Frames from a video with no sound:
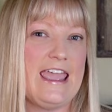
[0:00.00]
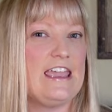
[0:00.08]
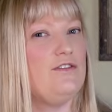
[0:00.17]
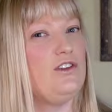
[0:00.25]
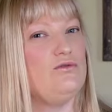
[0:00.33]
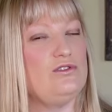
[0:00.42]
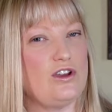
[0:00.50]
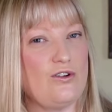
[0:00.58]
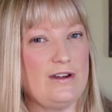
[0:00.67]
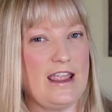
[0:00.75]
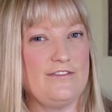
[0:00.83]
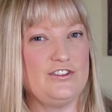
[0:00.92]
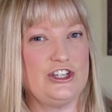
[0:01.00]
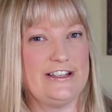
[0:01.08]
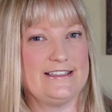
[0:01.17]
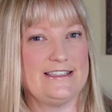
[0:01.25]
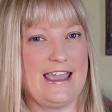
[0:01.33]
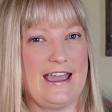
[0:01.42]
If you don't have
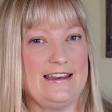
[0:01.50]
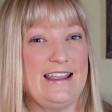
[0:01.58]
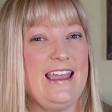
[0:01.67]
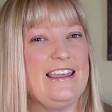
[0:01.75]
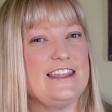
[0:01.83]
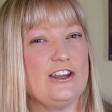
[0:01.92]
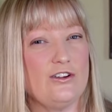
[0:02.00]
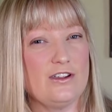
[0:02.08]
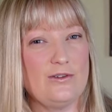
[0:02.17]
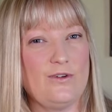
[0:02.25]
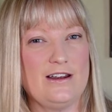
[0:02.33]
chicks yet, then you're going to